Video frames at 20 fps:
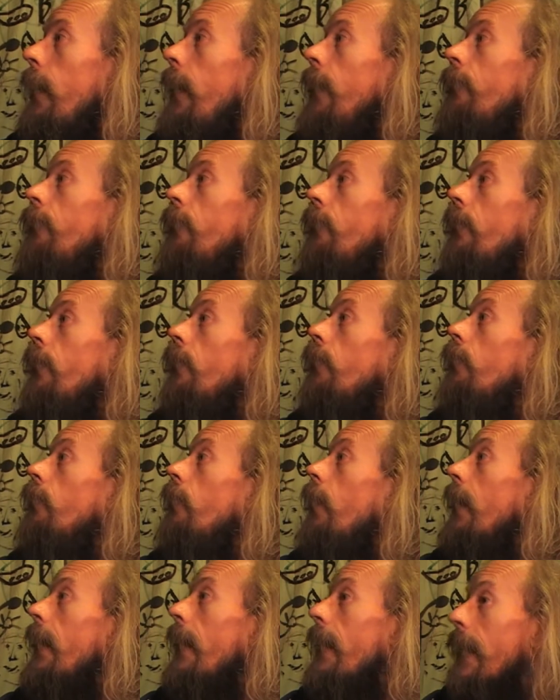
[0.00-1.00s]
His
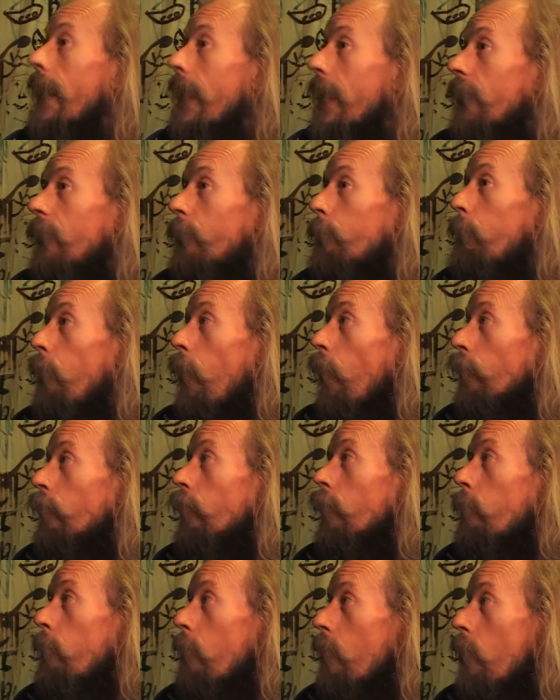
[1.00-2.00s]
it is
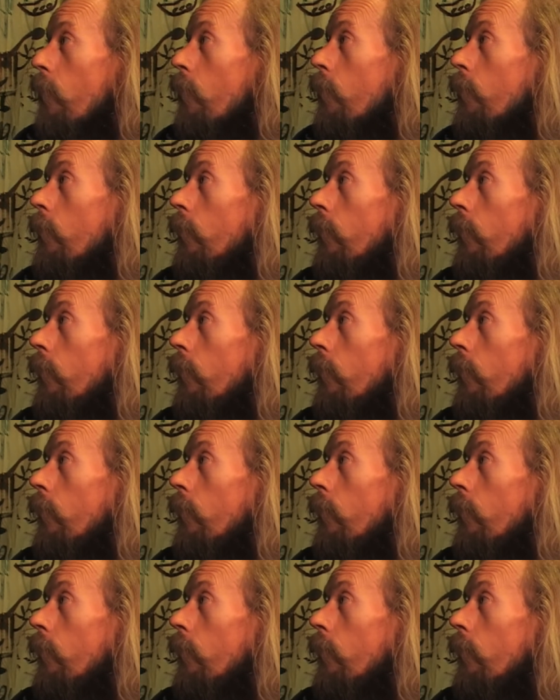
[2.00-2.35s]
possible. No,